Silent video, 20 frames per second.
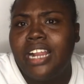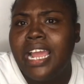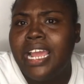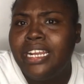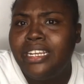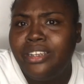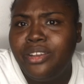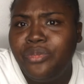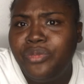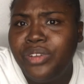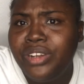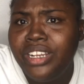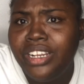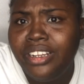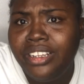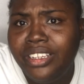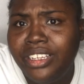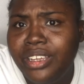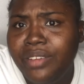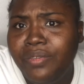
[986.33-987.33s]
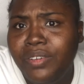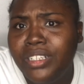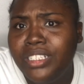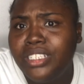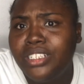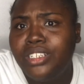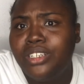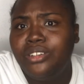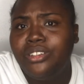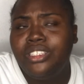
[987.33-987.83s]
I definitely give
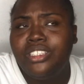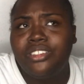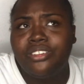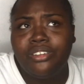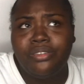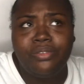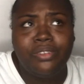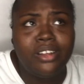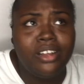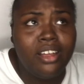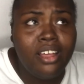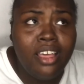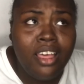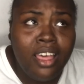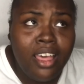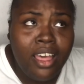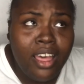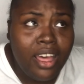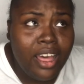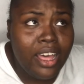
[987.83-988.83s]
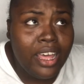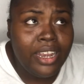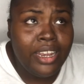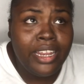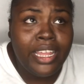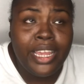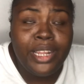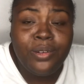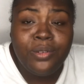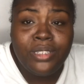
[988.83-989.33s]
Little Duns River a
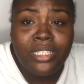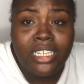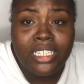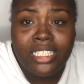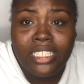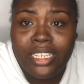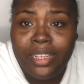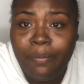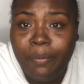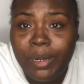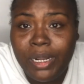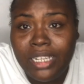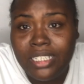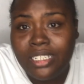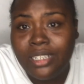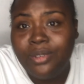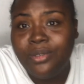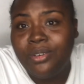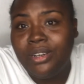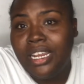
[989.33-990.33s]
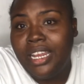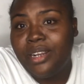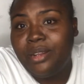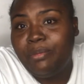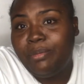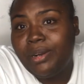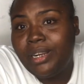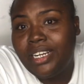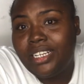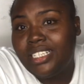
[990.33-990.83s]
9 out of 10 because I don't like the
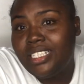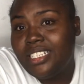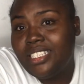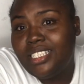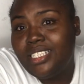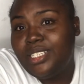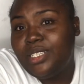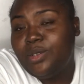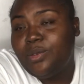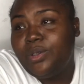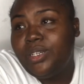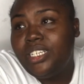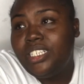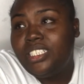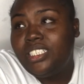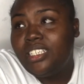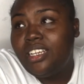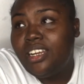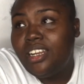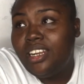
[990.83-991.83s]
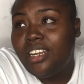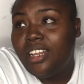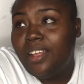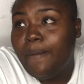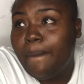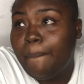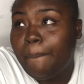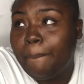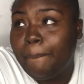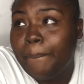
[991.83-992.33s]
parking situation.
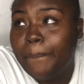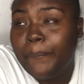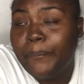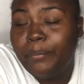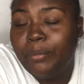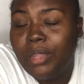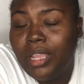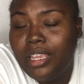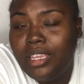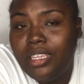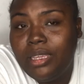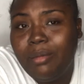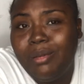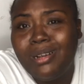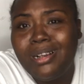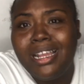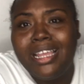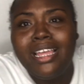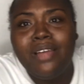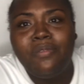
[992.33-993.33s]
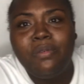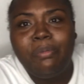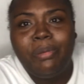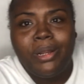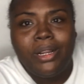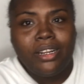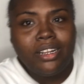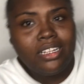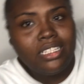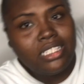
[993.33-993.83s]
Yeah, because you have to
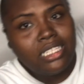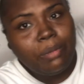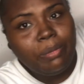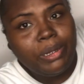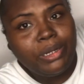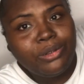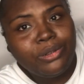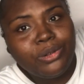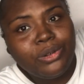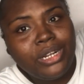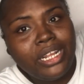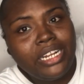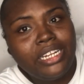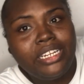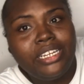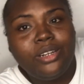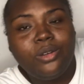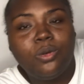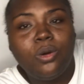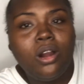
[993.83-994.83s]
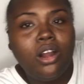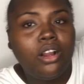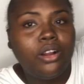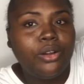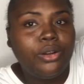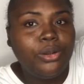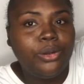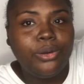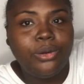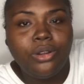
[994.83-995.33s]
park on top of the road and then go
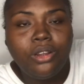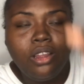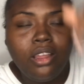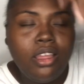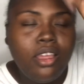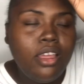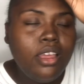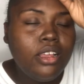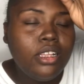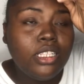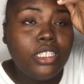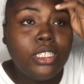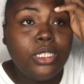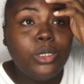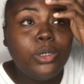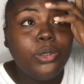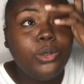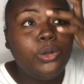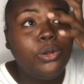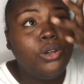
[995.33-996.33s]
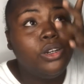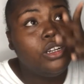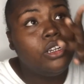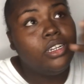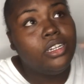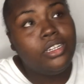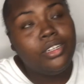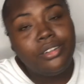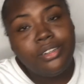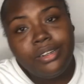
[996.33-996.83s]
down to
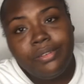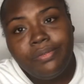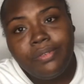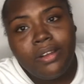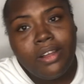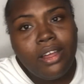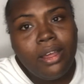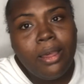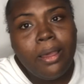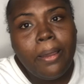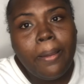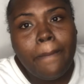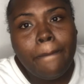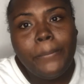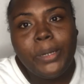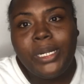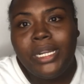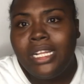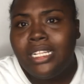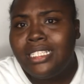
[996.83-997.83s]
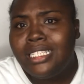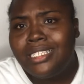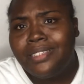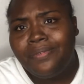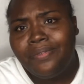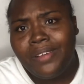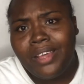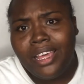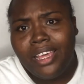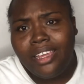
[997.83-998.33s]
the river, but that's
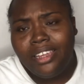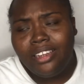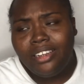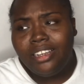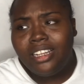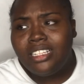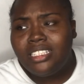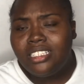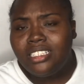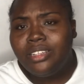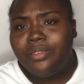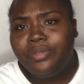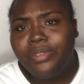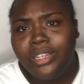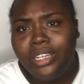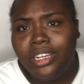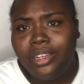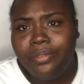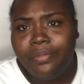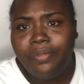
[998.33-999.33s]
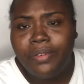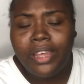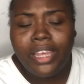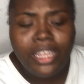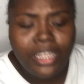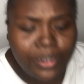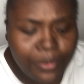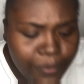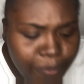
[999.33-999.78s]
fine, that's definitely fine.